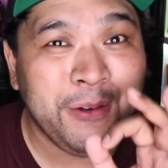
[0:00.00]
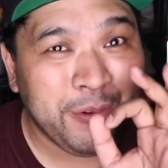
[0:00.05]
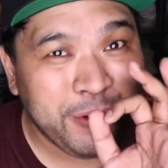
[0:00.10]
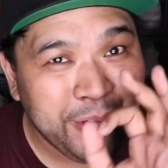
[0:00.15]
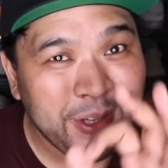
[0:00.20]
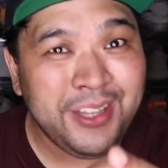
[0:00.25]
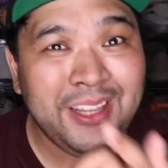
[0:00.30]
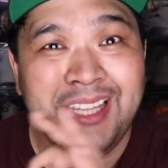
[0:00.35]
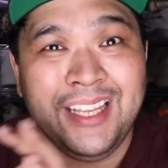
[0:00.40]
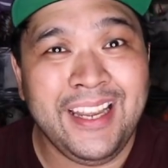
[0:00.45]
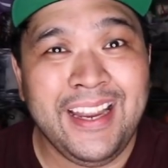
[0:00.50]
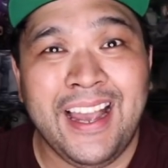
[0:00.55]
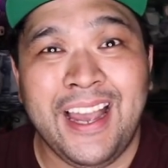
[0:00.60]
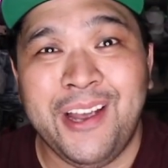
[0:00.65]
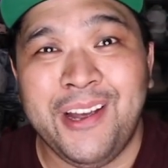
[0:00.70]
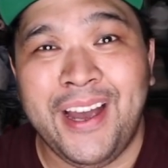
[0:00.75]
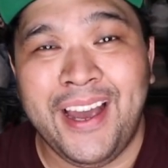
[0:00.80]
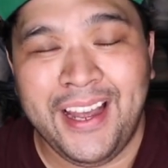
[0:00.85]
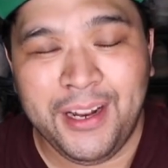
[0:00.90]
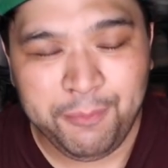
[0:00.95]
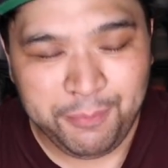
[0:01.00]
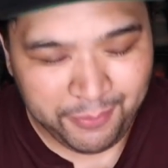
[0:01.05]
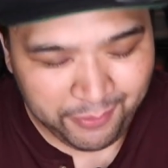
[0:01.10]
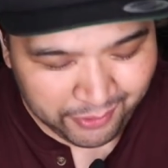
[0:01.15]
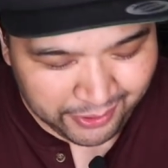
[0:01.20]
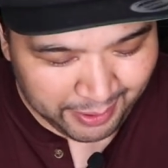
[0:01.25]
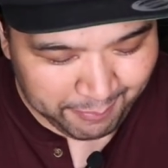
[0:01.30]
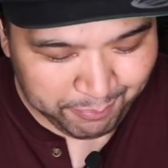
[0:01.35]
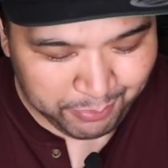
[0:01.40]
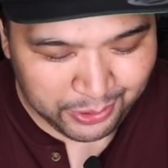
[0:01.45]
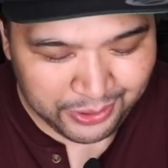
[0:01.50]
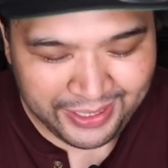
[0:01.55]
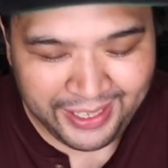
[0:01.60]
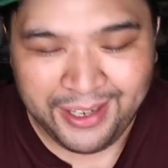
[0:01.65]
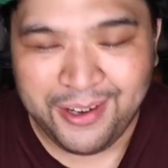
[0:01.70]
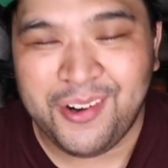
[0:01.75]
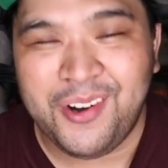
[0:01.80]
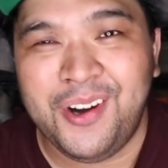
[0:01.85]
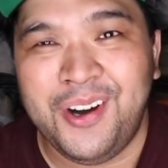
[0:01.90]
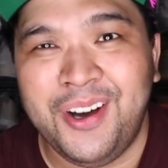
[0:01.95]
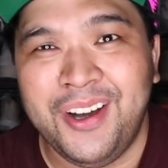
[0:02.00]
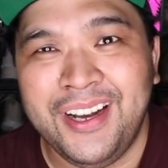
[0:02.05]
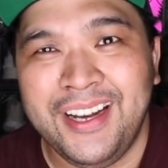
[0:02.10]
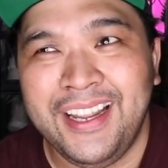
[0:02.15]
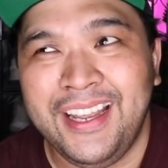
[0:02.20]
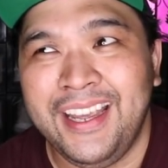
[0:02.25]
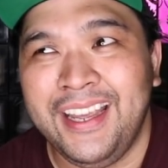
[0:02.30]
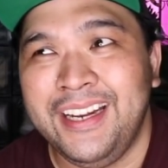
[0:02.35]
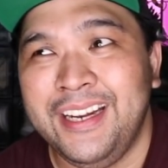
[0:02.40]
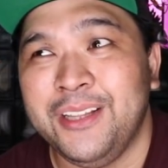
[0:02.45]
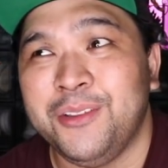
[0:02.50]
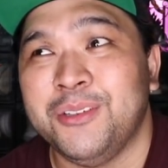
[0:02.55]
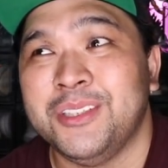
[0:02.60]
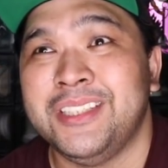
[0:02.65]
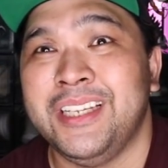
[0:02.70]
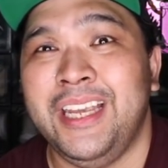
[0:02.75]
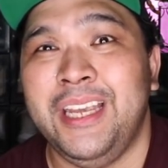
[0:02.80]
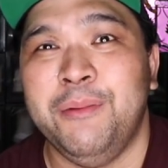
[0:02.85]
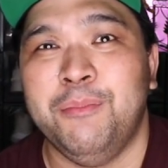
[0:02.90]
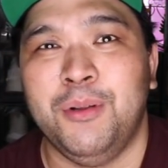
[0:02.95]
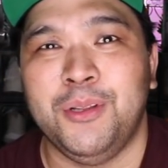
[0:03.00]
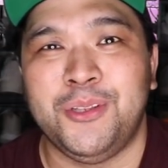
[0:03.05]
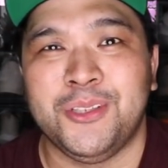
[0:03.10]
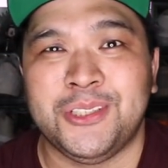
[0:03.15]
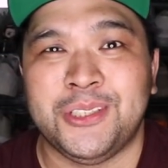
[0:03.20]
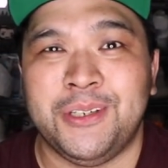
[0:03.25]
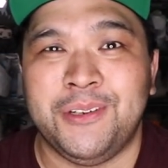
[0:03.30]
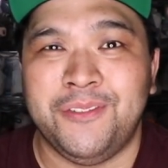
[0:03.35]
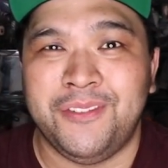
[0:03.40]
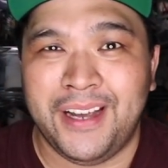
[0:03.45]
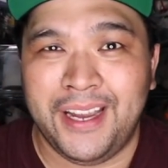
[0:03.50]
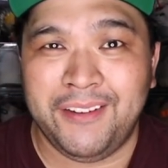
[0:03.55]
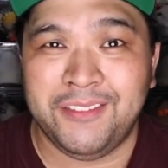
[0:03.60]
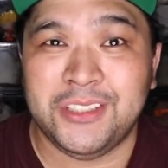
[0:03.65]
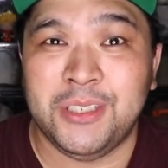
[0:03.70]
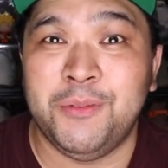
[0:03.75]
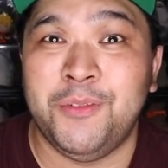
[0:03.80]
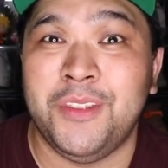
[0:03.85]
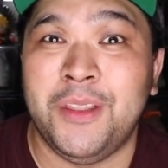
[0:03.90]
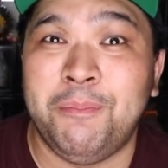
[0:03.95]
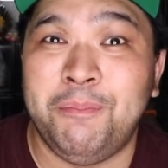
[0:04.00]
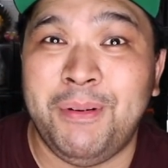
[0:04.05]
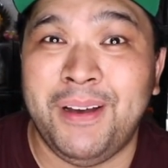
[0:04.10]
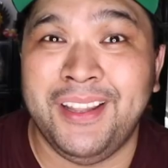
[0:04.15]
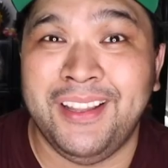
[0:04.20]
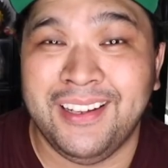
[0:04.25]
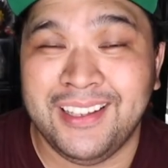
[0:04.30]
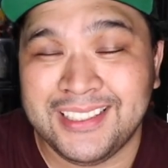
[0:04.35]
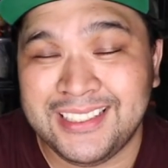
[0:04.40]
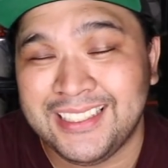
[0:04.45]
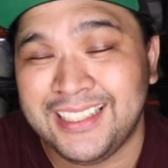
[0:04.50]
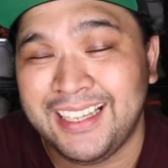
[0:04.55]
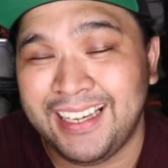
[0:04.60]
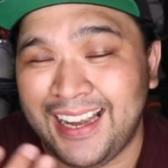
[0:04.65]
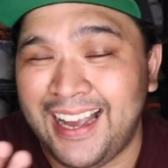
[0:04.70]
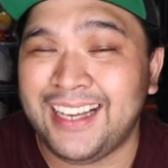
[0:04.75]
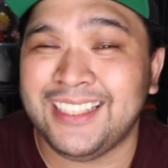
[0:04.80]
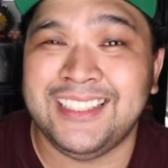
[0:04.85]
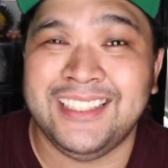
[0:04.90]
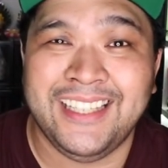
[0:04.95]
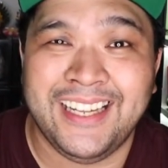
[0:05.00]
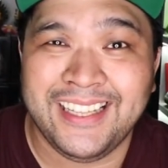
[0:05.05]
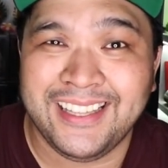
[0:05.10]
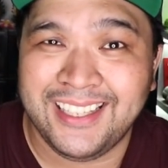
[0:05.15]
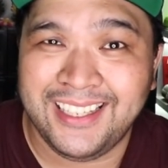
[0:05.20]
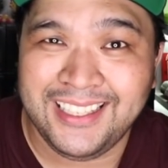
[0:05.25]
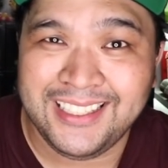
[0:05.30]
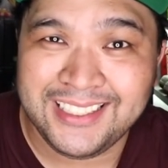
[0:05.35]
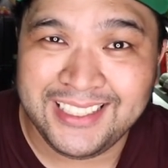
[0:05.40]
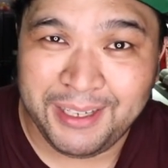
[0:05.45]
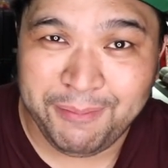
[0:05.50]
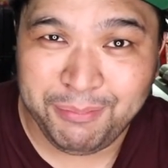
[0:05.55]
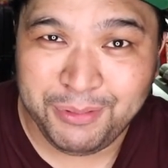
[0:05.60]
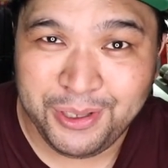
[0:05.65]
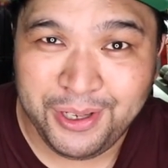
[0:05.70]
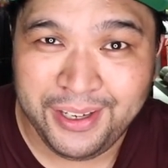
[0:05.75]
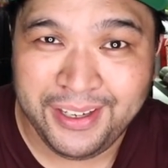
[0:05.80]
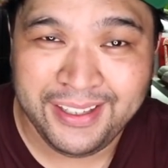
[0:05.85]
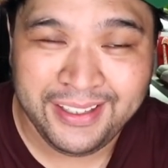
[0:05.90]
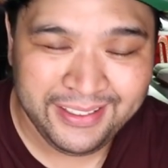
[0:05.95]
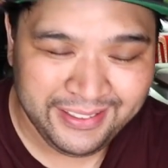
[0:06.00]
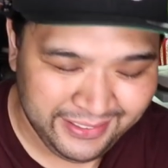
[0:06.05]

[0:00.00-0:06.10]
Good thing I had Crep Protect on and it was able to survive some of the puddles that I accidentally stepped on.